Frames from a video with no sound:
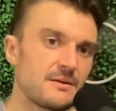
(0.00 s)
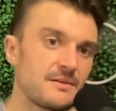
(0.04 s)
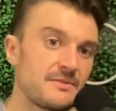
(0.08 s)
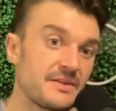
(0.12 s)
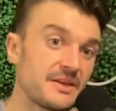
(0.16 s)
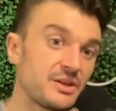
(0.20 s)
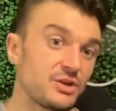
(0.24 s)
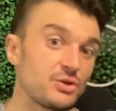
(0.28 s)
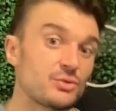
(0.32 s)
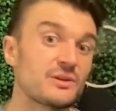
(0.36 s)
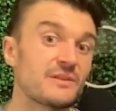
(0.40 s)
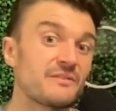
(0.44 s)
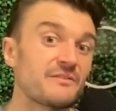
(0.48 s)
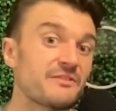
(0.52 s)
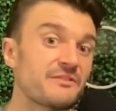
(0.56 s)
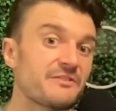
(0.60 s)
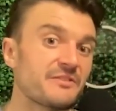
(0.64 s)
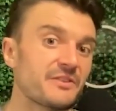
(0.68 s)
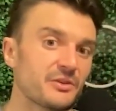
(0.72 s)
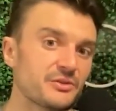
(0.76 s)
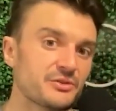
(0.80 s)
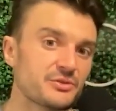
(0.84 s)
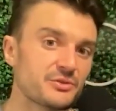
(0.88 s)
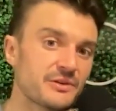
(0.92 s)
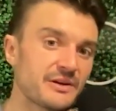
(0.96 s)
that you can
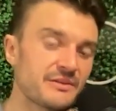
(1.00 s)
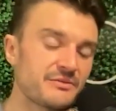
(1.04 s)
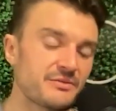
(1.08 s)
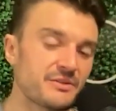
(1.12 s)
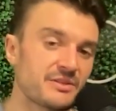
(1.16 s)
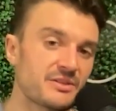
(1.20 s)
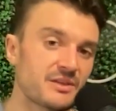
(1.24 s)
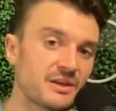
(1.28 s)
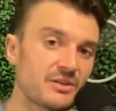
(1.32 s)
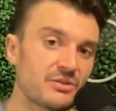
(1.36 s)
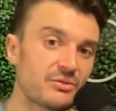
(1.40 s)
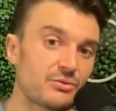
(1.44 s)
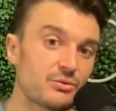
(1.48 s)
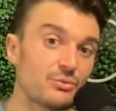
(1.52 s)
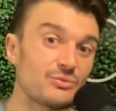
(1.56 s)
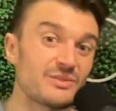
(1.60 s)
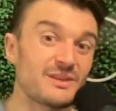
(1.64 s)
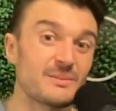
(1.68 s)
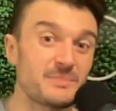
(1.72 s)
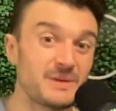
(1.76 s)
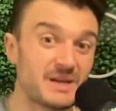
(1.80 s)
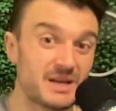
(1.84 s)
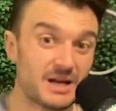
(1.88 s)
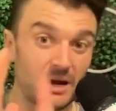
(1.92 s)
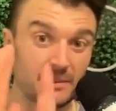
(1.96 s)
filter everything through,
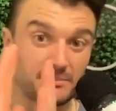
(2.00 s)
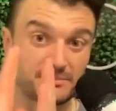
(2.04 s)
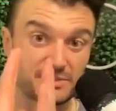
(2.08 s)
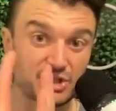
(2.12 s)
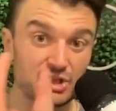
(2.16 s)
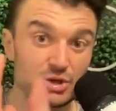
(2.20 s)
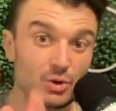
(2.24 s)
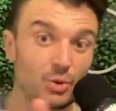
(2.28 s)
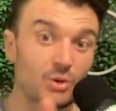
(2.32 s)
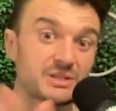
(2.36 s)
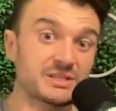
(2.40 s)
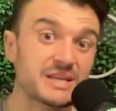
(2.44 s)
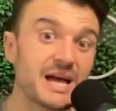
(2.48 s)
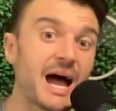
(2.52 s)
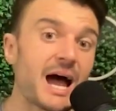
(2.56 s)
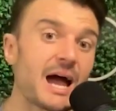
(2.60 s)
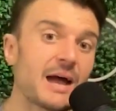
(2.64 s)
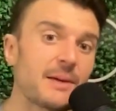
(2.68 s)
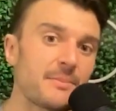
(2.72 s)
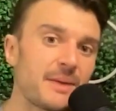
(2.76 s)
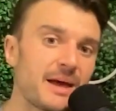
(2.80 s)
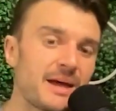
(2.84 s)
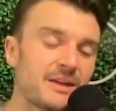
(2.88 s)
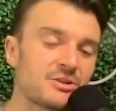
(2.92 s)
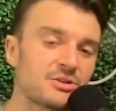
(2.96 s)
that becomes your
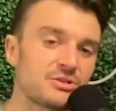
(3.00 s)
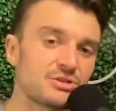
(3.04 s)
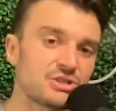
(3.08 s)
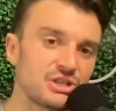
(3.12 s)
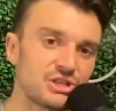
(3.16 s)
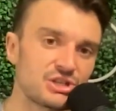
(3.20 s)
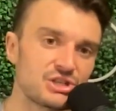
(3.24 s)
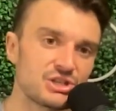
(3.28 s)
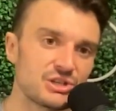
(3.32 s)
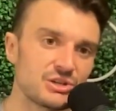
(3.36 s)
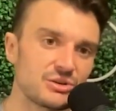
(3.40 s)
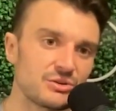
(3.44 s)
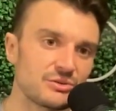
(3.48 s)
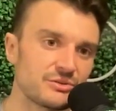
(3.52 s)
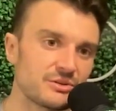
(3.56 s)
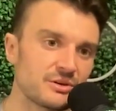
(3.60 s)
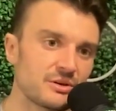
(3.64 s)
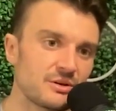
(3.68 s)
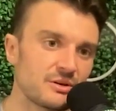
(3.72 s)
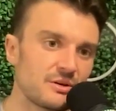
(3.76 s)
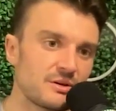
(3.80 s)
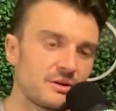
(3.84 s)
time energy shield.